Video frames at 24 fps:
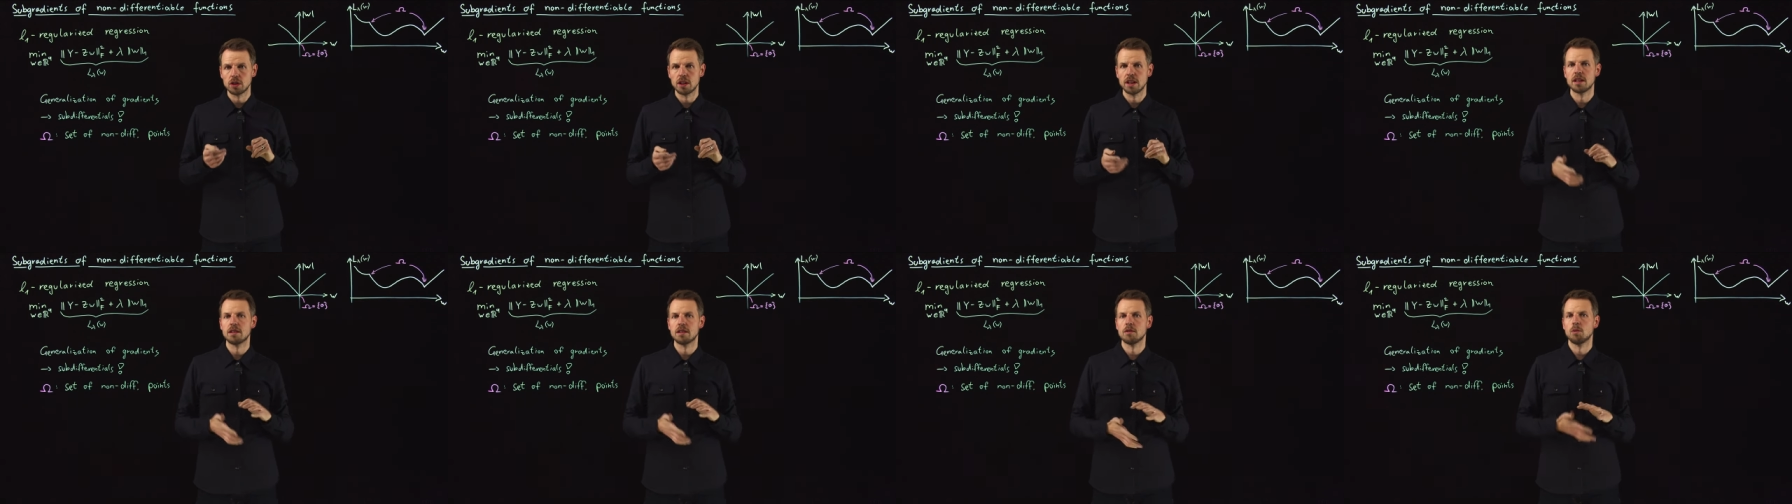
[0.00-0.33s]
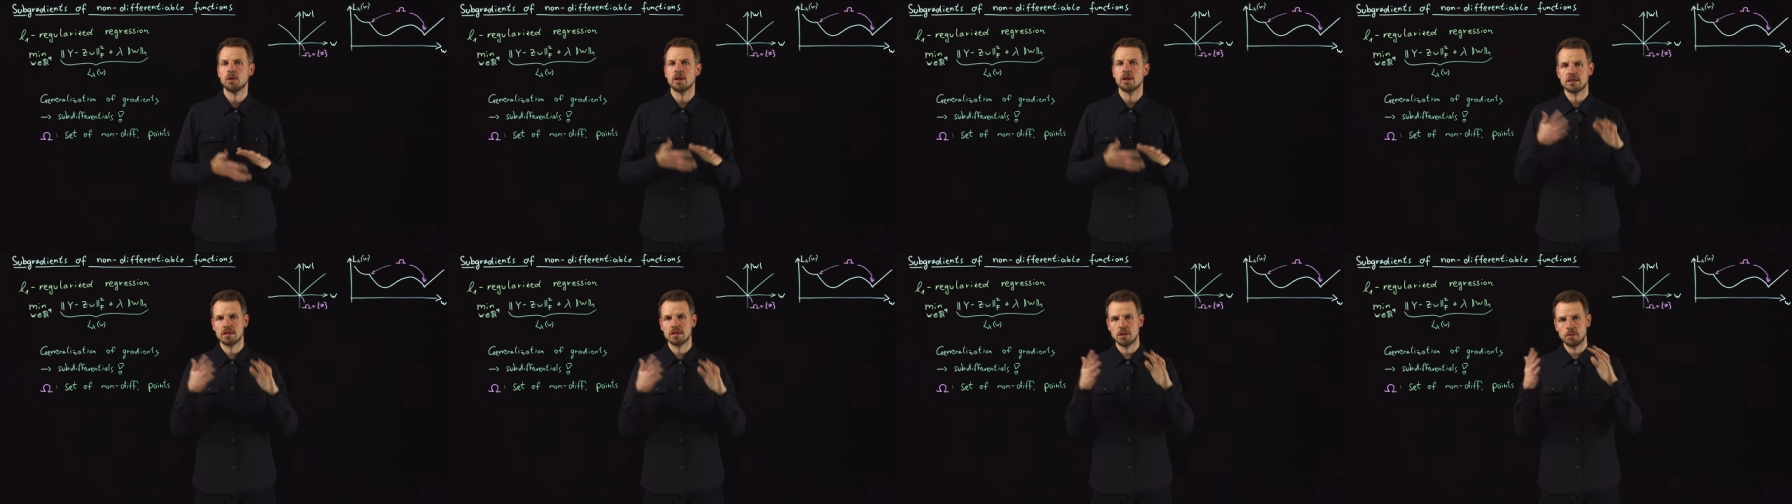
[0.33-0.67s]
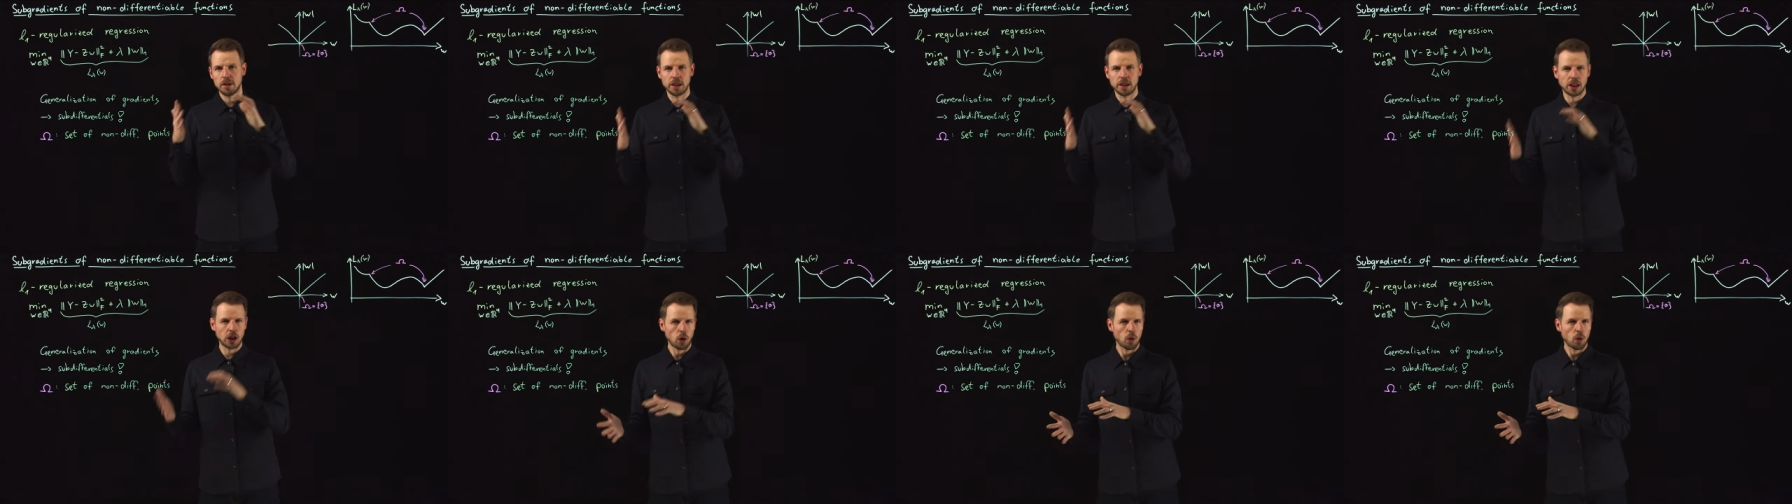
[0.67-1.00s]
it will
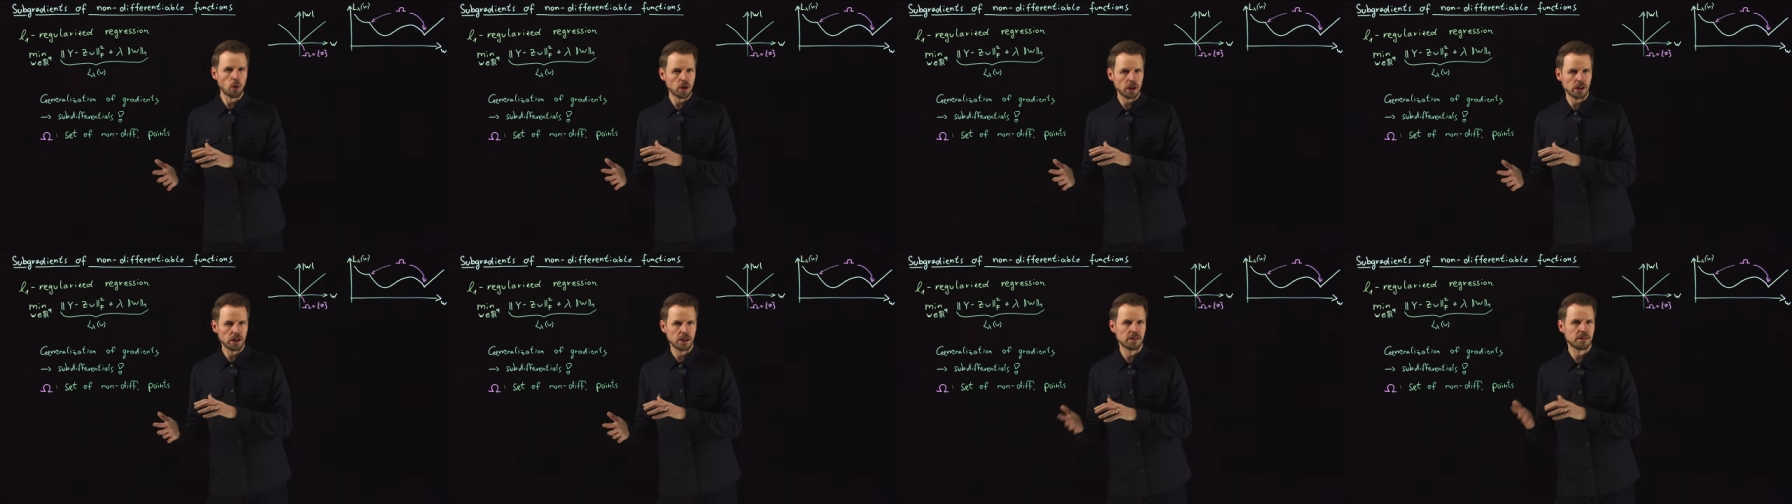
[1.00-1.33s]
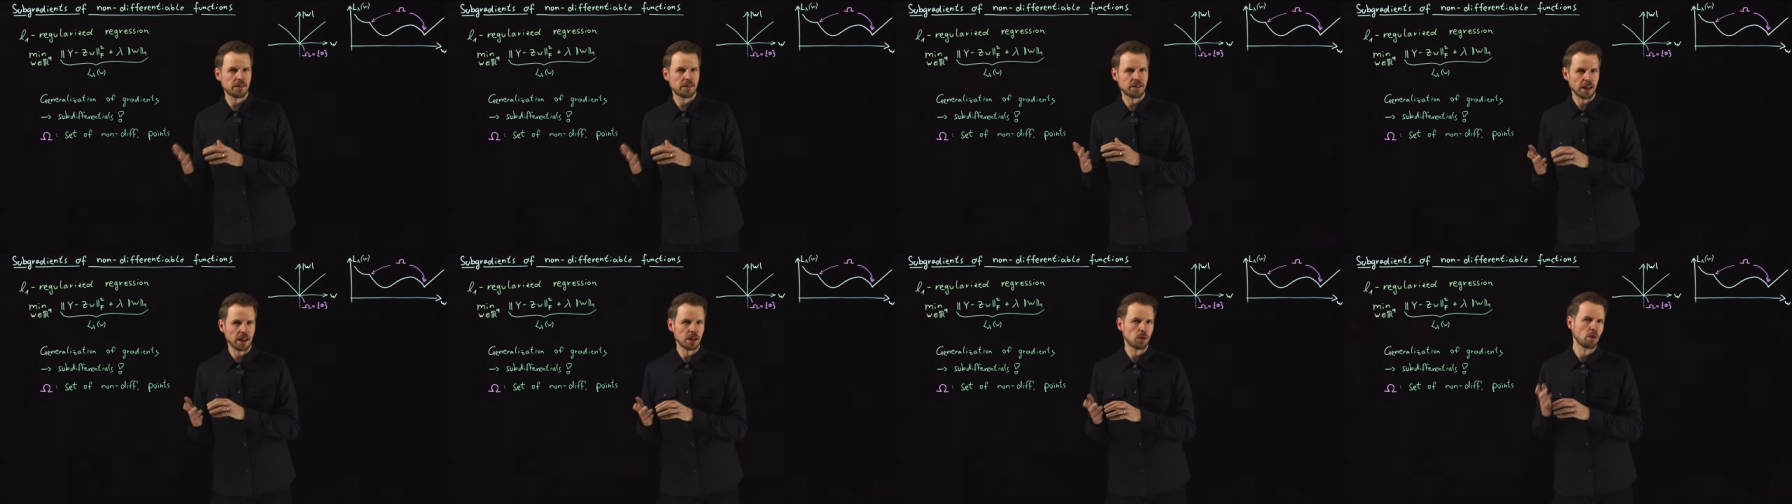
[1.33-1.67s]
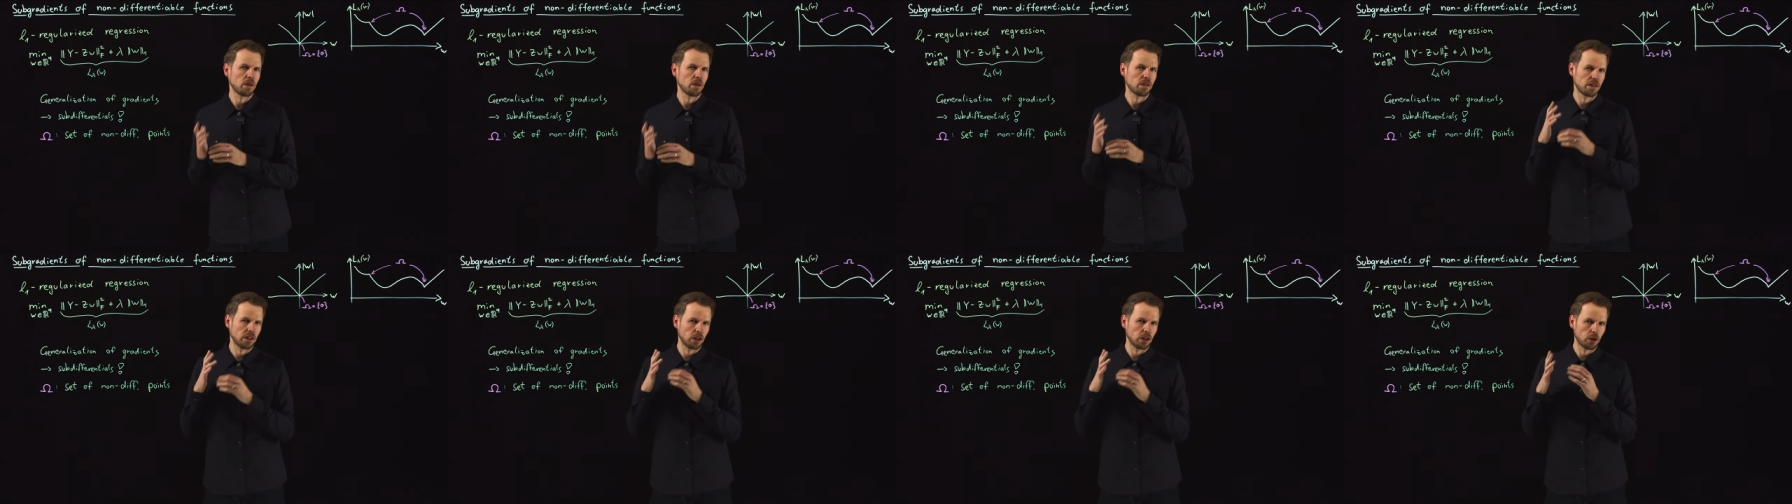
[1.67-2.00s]
simply coincide
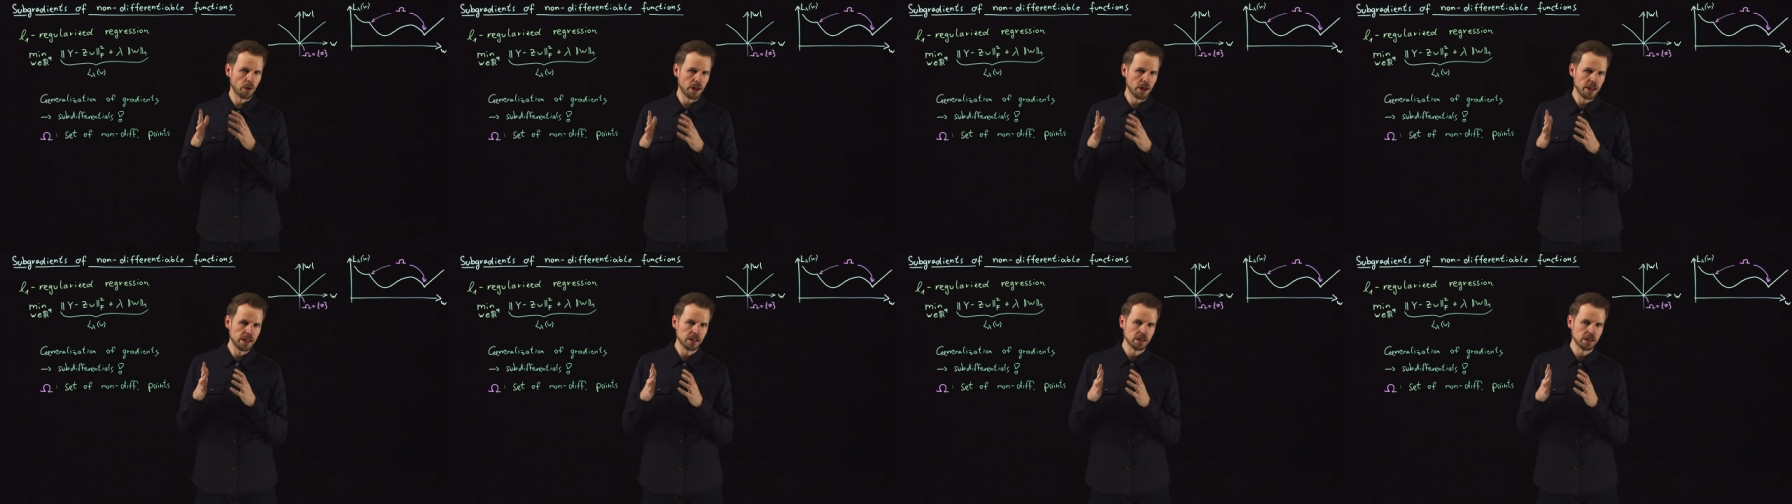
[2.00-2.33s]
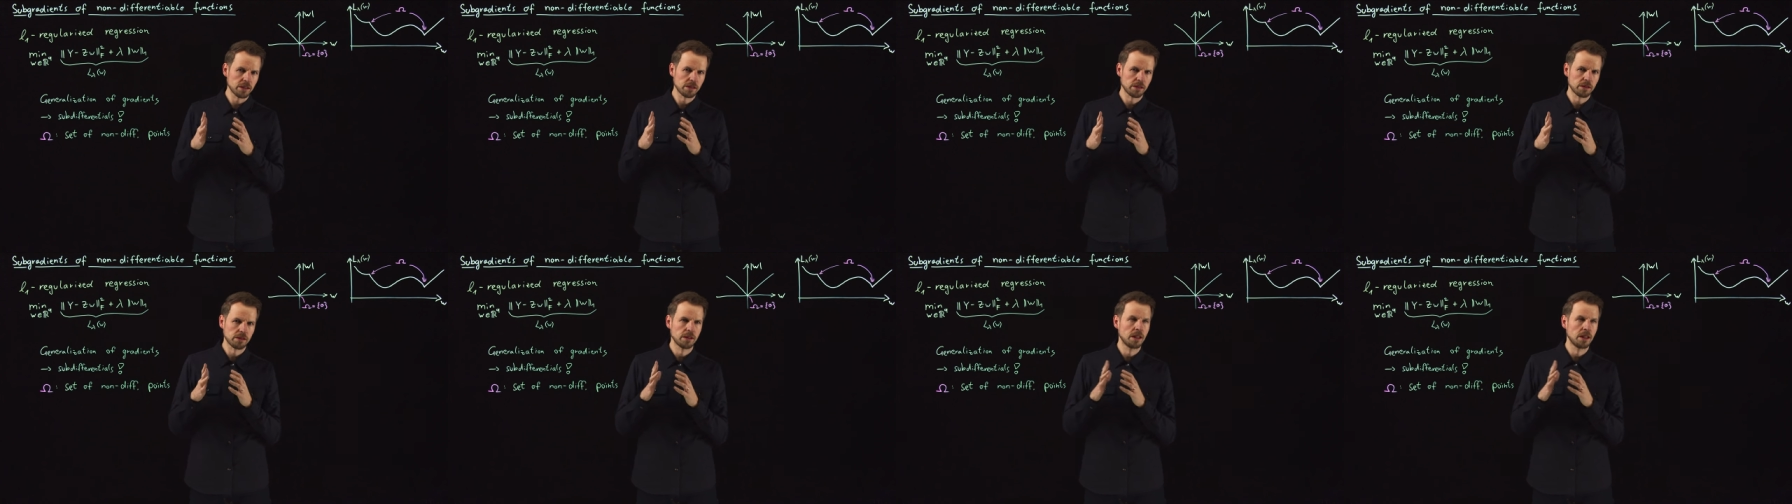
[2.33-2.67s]
with the gradient.